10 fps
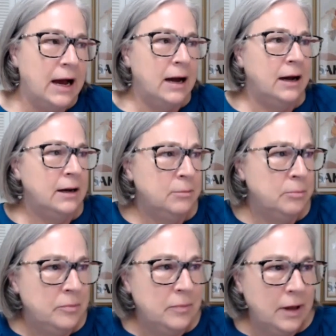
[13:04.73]

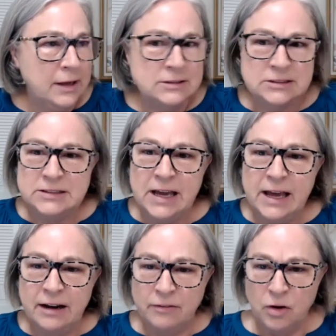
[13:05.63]
Um, instead
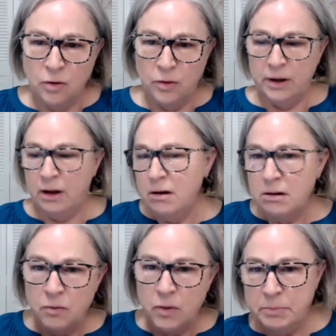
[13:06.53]
of going,
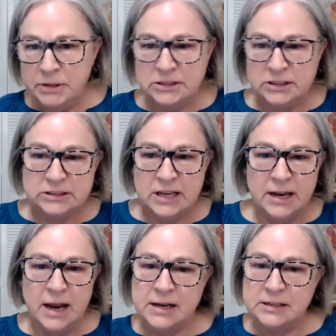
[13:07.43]
oh, what business can
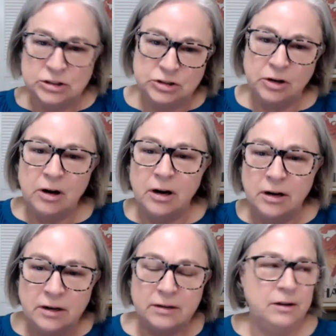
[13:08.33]
I
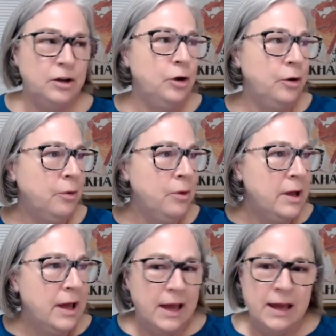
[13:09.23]
start? You know,
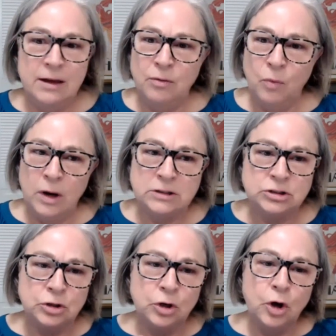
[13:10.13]
it was
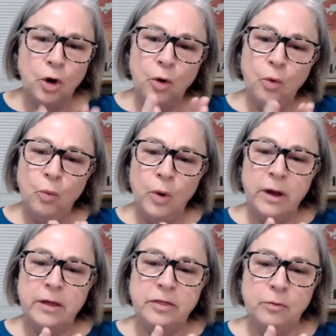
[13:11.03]
to go
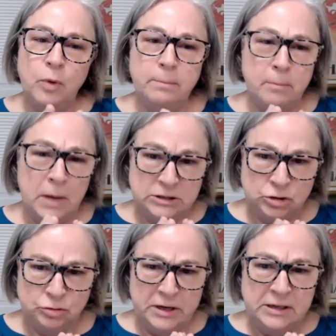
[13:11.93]
with what my
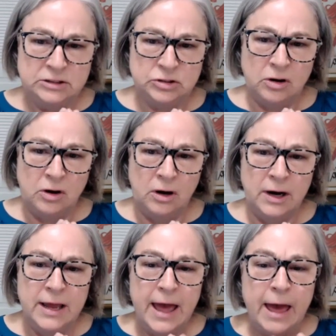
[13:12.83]
strengths are
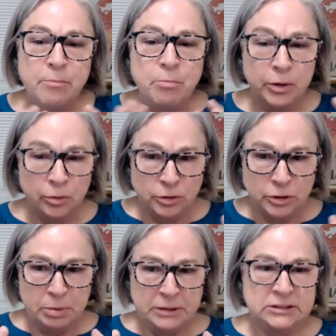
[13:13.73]
and build the
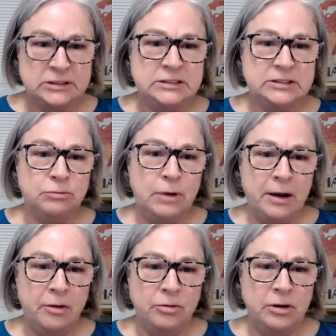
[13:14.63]
business
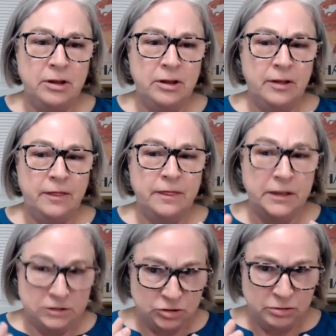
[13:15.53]
around the
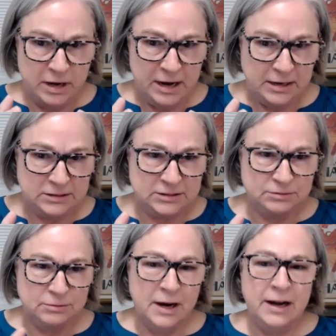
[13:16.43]
strengths,
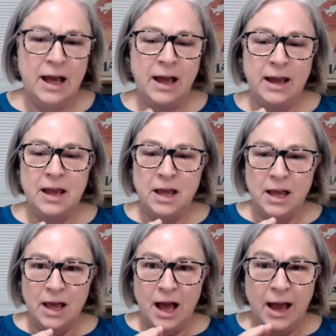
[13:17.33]
right? I,
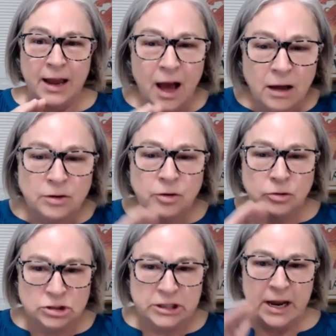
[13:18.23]
I
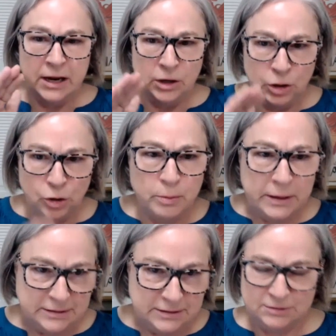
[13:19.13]
understand
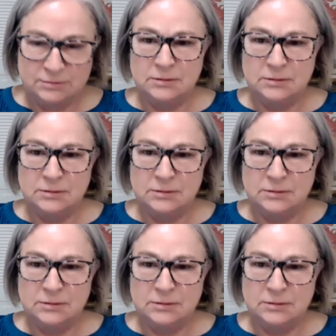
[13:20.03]
humans.